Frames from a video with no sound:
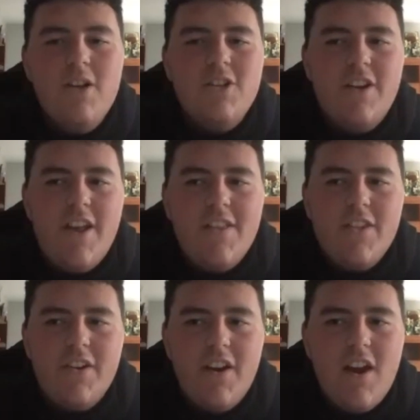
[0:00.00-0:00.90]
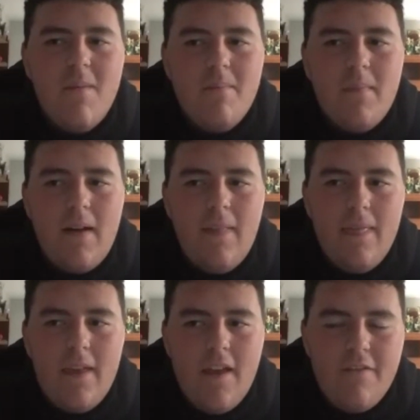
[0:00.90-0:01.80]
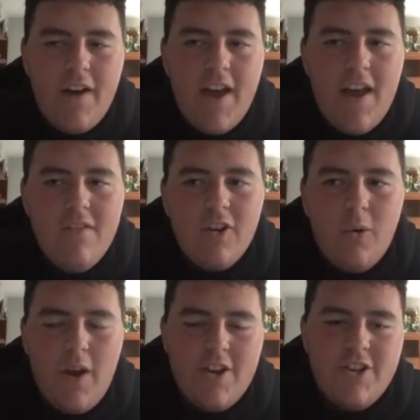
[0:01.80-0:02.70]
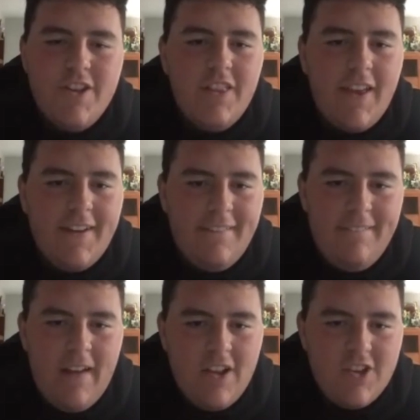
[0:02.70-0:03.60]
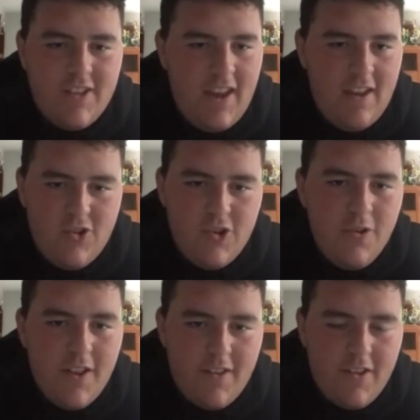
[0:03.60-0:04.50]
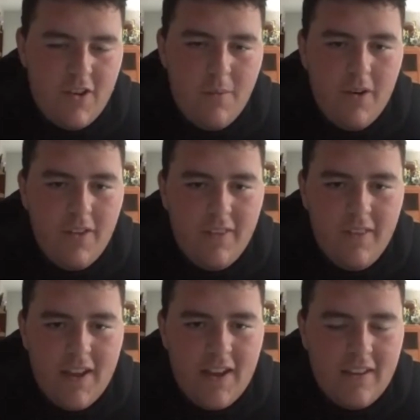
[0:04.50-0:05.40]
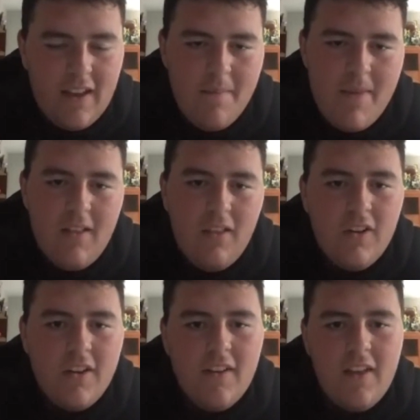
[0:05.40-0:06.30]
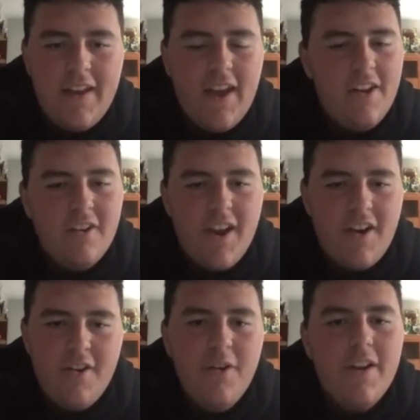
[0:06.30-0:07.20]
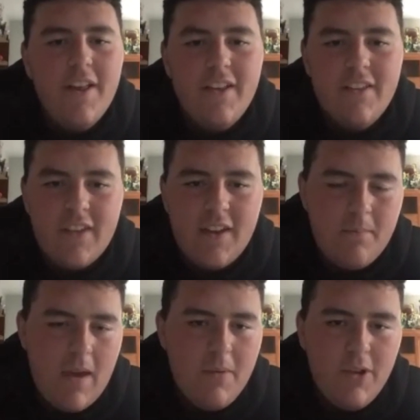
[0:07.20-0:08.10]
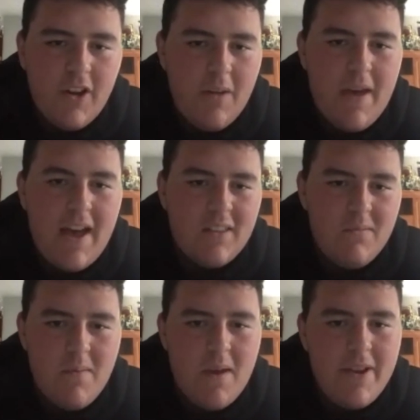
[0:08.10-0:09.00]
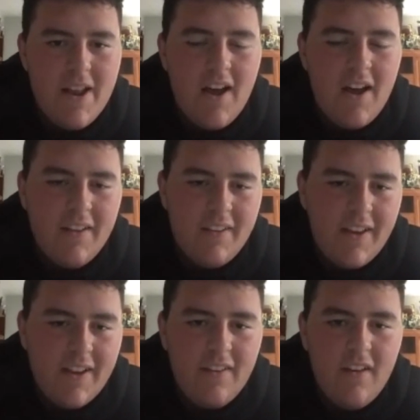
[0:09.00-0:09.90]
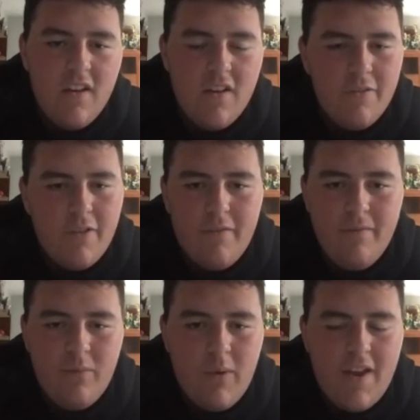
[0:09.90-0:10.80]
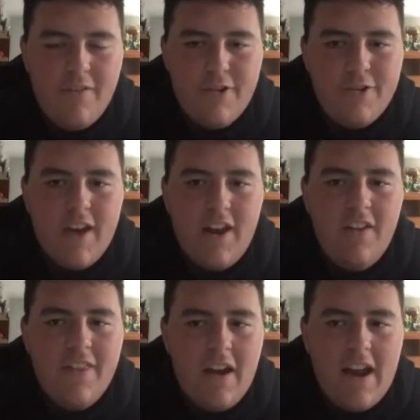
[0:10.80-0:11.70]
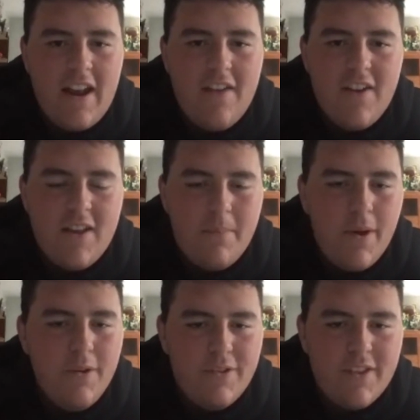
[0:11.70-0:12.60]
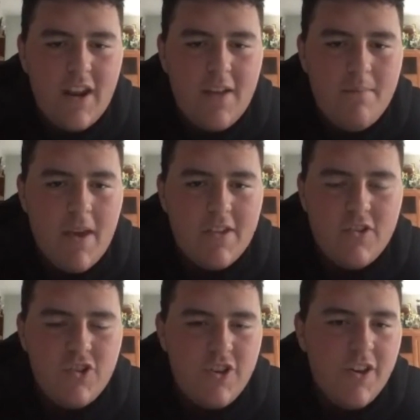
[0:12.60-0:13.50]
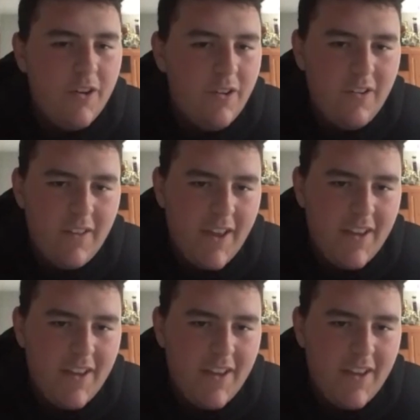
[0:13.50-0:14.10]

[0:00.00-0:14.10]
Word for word: on Instagram, if I have a question, like I just shoot it to someone. Like I'm not look like I don't care who it is. Like maybe they'll get back to me, maybe not. Like the when I first got on there, I didn't have any posts, and I messaged you like,